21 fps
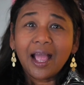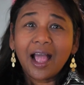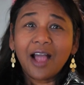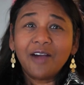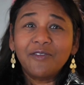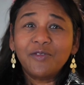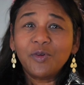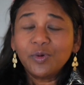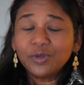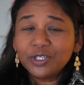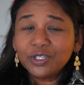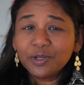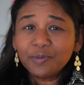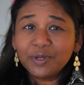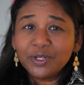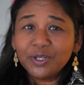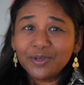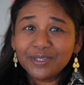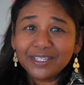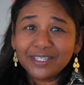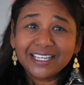I've also
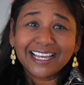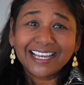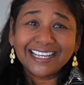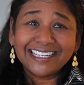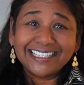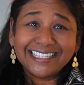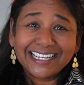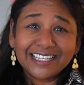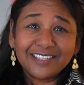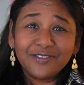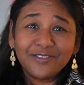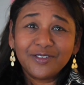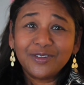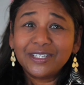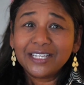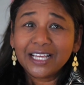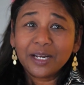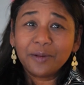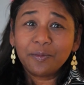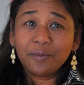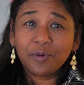been using a DesView
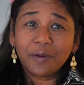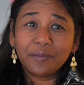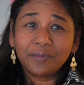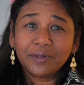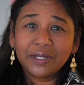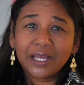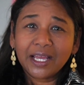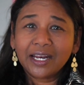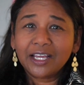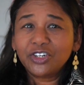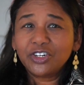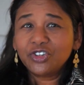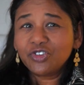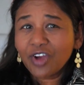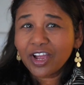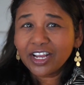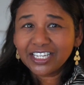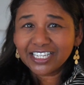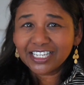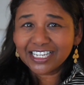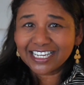teleprompter and I
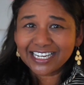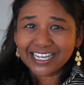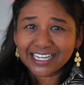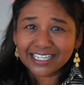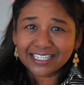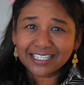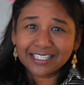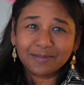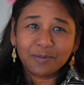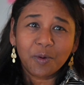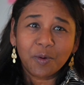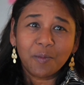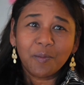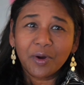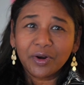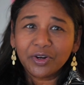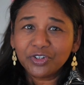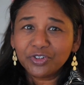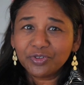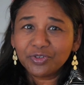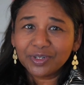tried to connect a small
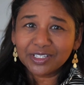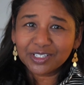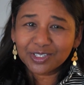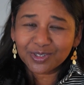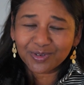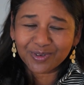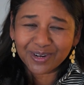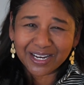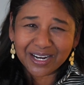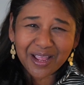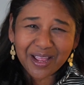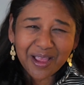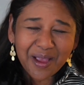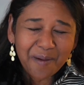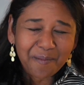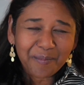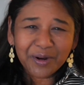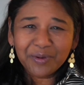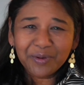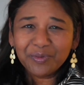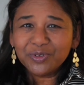monitoring screen,
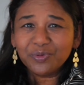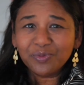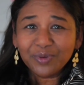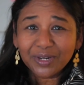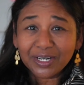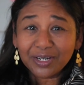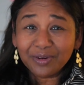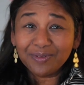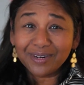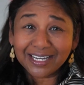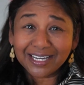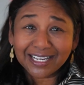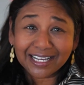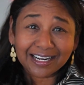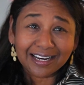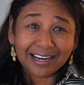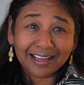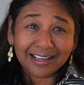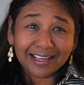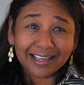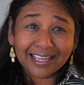but it was really, really
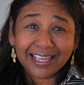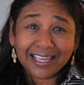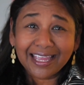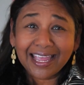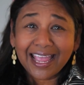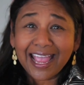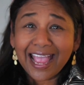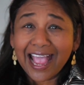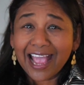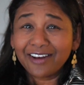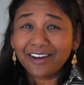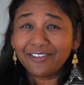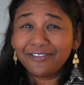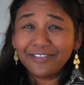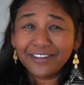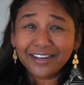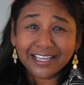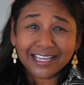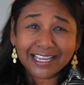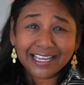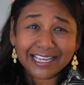clunky and
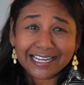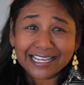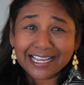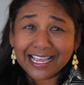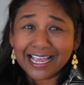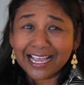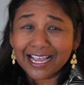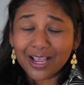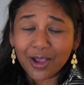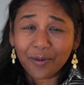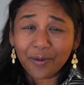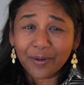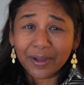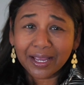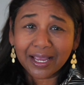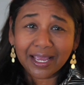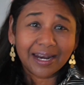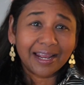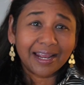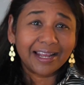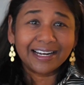finicky to get
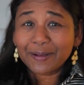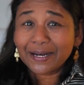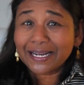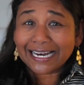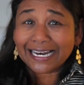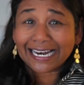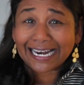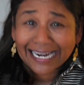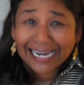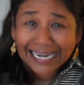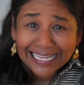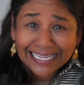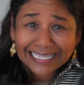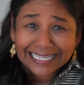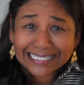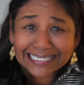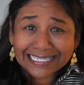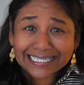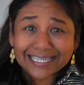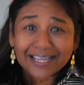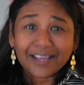going. And I'd spent at
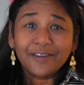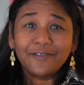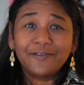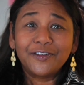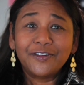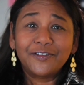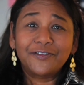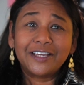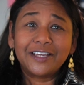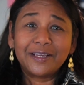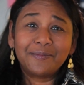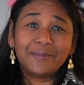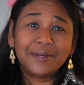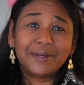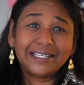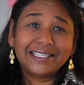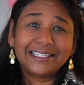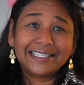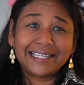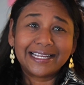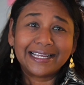least 15
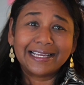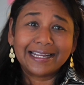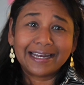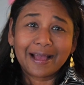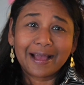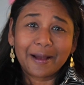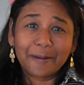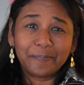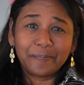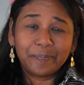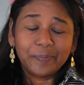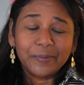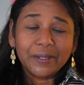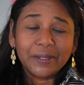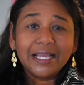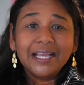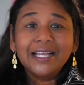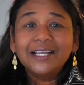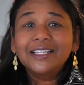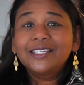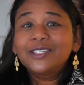minutes setting it up.
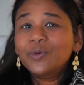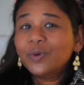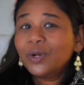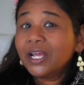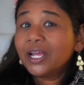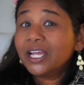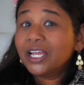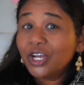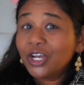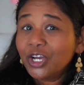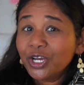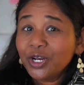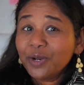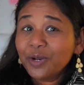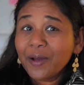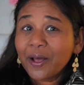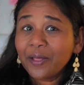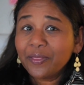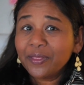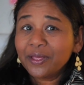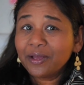So when I heard
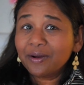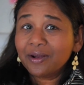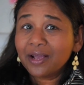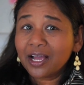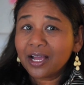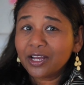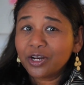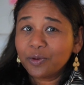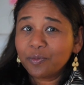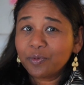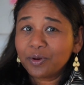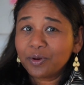about the Elgato